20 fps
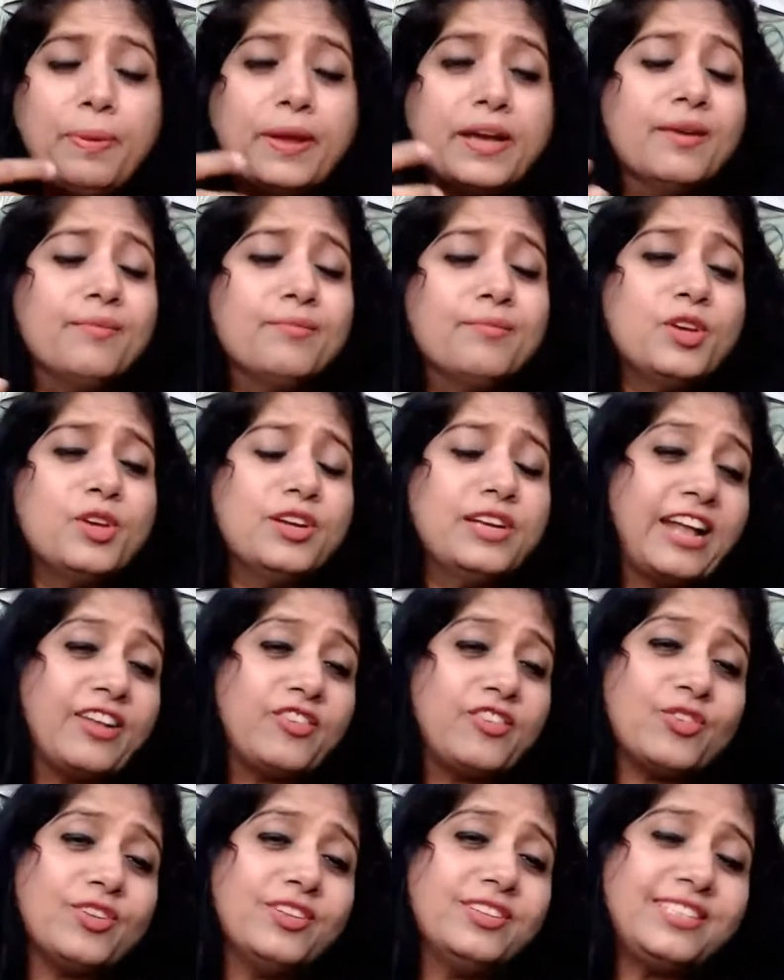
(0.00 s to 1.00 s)
become your
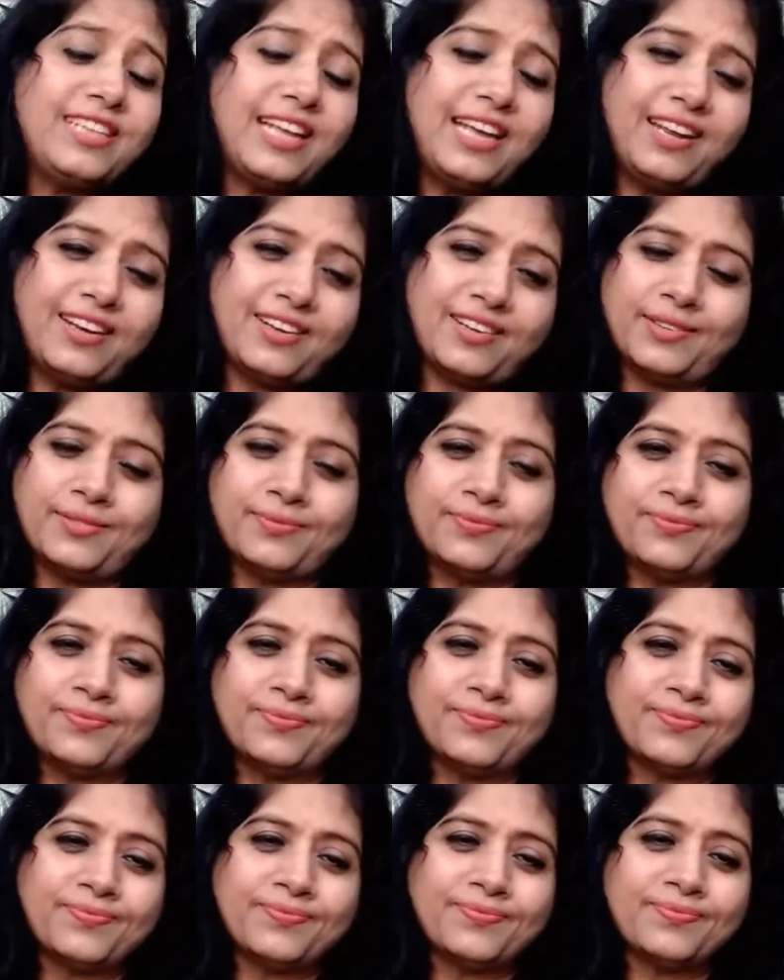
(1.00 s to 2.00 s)
natural state.
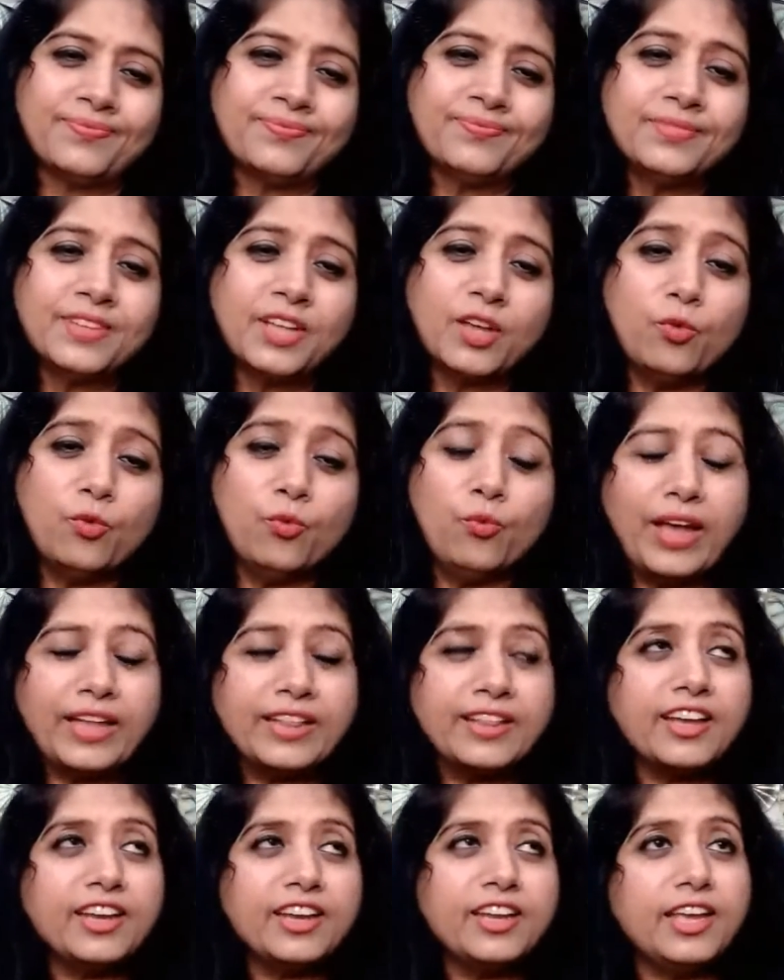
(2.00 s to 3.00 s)

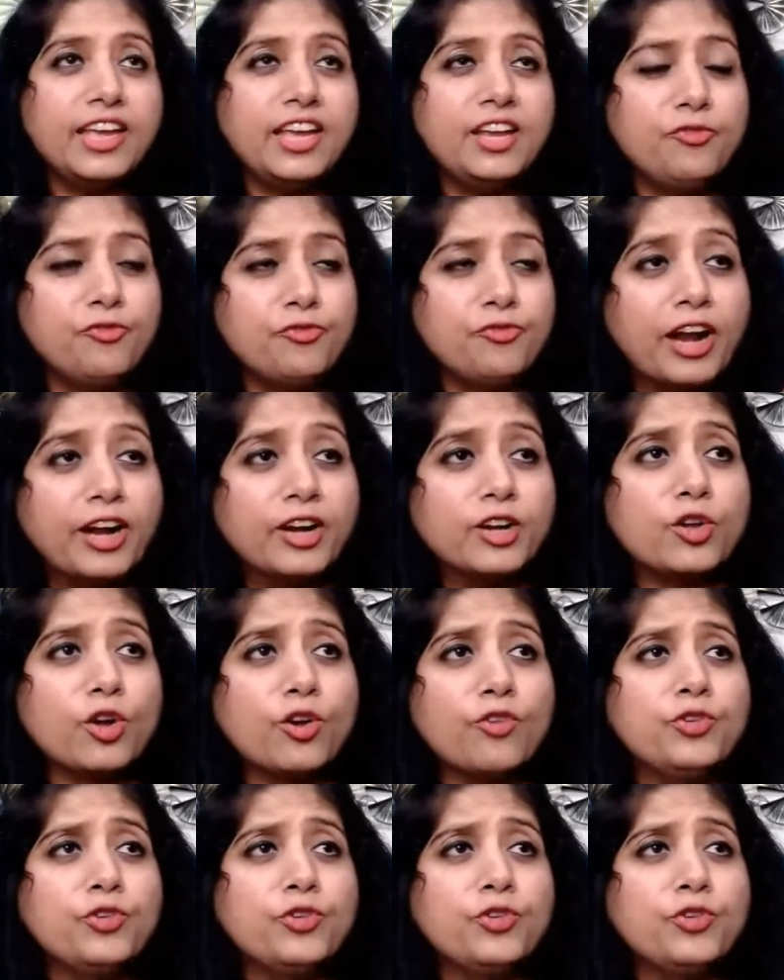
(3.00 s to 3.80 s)
Whether in front